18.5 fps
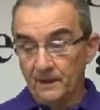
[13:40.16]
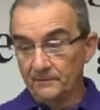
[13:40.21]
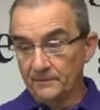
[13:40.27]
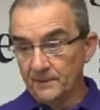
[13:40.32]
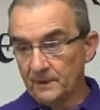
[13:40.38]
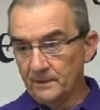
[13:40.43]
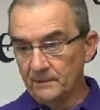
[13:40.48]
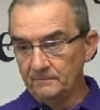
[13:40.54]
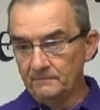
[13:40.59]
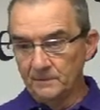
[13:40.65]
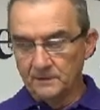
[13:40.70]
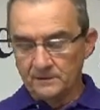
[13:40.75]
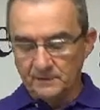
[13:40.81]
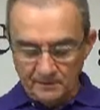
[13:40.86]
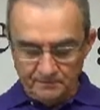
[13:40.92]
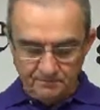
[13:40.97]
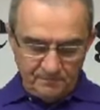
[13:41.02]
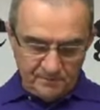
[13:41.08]
and they,
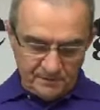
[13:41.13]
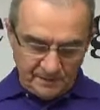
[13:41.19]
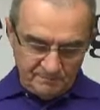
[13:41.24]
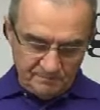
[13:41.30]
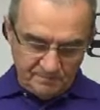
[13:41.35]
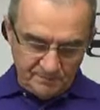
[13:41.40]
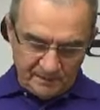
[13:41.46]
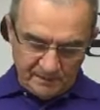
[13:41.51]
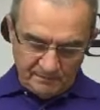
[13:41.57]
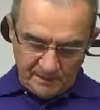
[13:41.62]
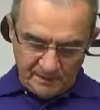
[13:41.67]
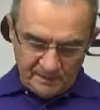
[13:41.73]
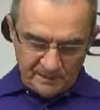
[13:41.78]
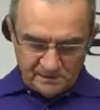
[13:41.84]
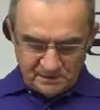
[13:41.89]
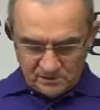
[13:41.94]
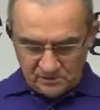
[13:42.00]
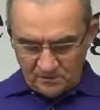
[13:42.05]
they, they, they
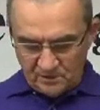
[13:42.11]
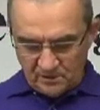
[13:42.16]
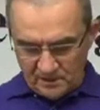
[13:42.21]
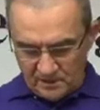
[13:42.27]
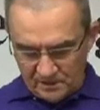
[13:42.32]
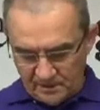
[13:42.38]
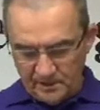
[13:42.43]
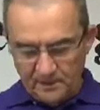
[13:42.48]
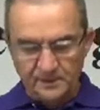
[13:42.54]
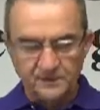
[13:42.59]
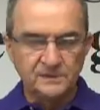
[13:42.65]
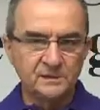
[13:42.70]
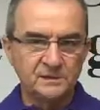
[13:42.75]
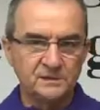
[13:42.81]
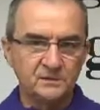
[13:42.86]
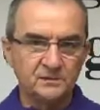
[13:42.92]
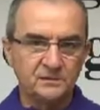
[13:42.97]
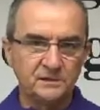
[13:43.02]
make these little eggs,
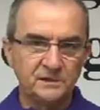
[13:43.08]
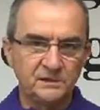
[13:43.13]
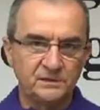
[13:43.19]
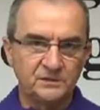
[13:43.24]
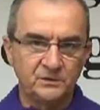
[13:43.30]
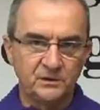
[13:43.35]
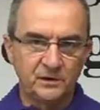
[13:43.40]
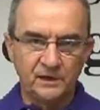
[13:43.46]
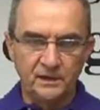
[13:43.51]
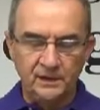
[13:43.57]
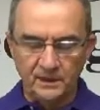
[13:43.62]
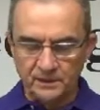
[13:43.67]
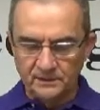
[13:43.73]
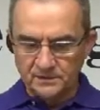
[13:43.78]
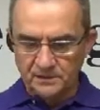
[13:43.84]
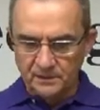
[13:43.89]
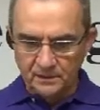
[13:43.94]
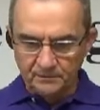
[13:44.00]
these little Easter
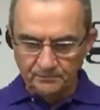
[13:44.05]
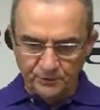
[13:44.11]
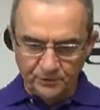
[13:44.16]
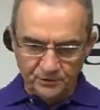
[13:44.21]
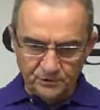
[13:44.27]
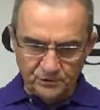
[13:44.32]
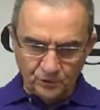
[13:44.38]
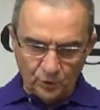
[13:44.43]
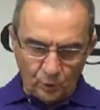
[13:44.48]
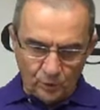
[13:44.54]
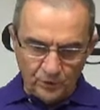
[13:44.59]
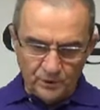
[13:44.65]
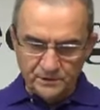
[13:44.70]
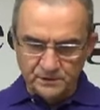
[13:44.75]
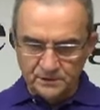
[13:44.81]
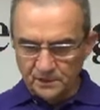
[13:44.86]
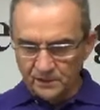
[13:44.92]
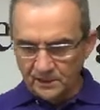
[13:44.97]
eggs, and they put
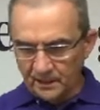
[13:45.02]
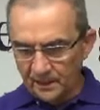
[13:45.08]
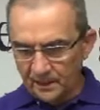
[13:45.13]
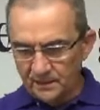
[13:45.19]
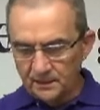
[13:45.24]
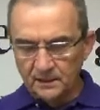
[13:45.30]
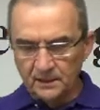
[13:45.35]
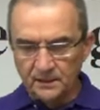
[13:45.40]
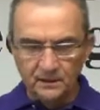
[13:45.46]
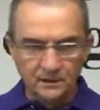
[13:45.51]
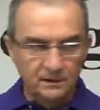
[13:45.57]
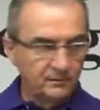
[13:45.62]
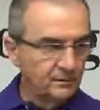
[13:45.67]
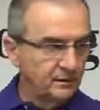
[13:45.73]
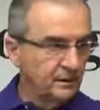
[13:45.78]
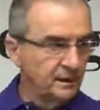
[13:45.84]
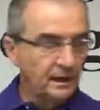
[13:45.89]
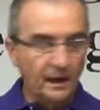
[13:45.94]
toys and candy in
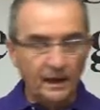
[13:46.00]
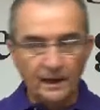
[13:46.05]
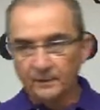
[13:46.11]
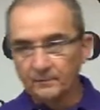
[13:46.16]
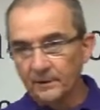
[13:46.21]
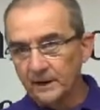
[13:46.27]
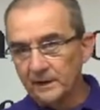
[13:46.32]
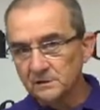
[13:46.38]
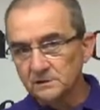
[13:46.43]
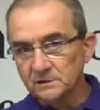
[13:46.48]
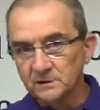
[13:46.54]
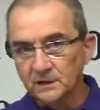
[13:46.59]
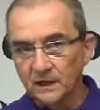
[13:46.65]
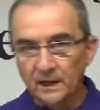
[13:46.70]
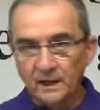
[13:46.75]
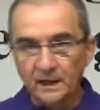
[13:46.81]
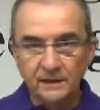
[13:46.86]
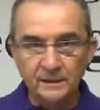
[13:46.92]
them, and they hide them
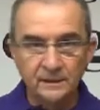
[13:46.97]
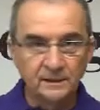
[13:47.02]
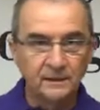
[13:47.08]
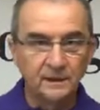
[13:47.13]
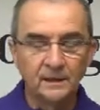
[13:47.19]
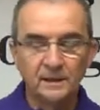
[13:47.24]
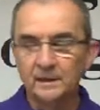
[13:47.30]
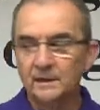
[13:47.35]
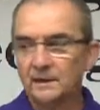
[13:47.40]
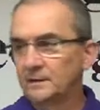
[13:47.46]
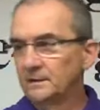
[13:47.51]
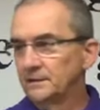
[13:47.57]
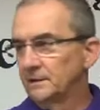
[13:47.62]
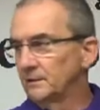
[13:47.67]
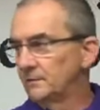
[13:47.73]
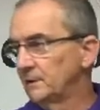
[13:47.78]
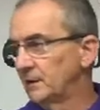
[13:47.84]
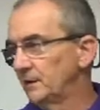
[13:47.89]
outside, and
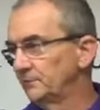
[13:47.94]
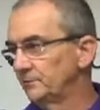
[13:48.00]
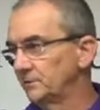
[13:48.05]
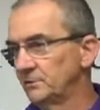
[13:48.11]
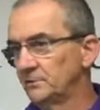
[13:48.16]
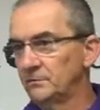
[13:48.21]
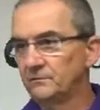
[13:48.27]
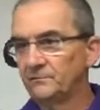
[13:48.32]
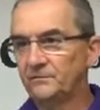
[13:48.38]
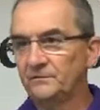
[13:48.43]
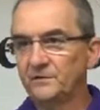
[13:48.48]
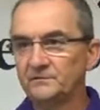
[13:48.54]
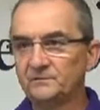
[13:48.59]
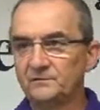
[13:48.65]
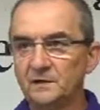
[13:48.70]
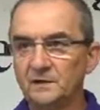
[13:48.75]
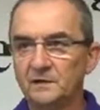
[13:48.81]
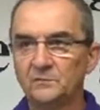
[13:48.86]
they'll have a little
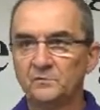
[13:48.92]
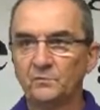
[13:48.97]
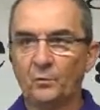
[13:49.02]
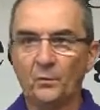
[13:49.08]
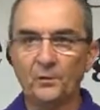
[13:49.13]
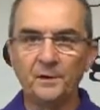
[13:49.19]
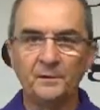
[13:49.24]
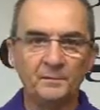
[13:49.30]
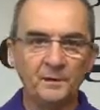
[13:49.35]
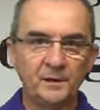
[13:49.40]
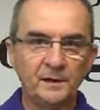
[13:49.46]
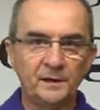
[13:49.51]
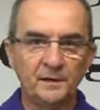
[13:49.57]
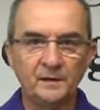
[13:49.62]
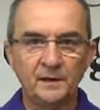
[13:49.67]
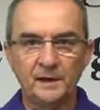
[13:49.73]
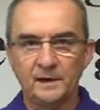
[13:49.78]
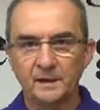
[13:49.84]
15, 20
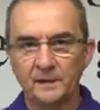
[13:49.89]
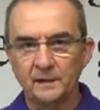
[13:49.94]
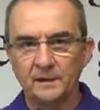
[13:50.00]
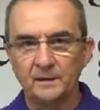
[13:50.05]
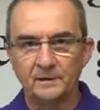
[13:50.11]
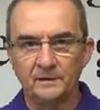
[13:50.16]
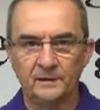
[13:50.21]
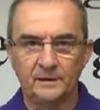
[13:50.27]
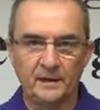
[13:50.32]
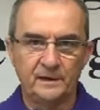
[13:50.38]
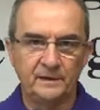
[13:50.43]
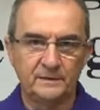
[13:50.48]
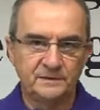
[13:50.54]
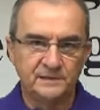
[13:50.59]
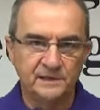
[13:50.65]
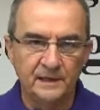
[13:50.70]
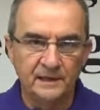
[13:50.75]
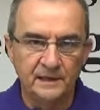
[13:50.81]
minute egg hunt
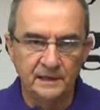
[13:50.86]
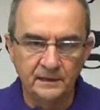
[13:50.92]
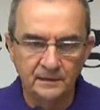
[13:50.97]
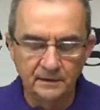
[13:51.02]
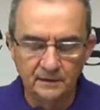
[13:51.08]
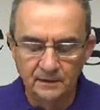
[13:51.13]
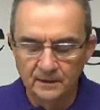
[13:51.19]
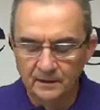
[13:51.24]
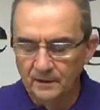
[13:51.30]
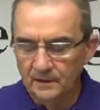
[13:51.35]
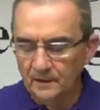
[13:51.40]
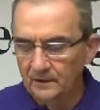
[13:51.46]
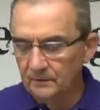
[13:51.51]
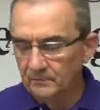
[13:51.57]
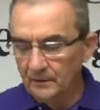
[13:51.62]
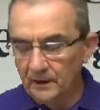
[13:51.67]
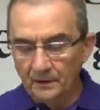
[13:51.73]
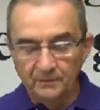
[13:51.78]
outside.
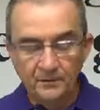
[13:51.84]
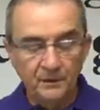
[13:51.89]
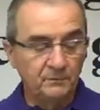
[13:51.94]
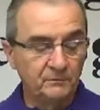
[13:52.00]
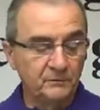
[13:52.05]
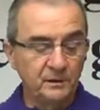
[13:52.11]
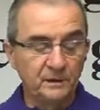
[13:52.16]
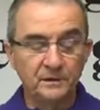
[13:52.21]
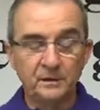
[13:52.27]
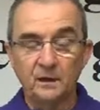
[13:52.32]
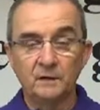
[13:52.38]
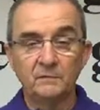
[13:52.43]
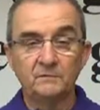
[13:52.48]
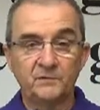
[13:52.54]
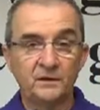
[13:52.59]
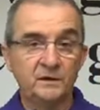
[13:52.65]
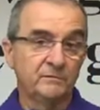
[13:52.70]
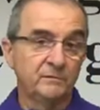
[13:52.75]
Well, I'm not really
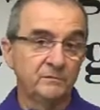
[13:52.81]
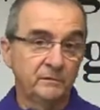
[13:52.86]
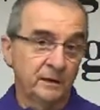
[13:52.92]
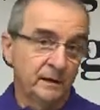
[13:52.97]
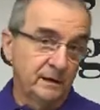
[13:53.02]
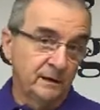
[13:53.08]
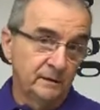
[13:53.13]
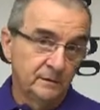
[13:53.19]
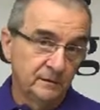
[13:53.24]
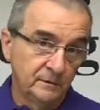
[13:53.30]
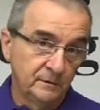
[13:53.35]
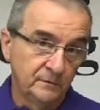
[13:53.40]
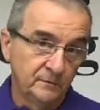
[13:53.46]
not in favor of that.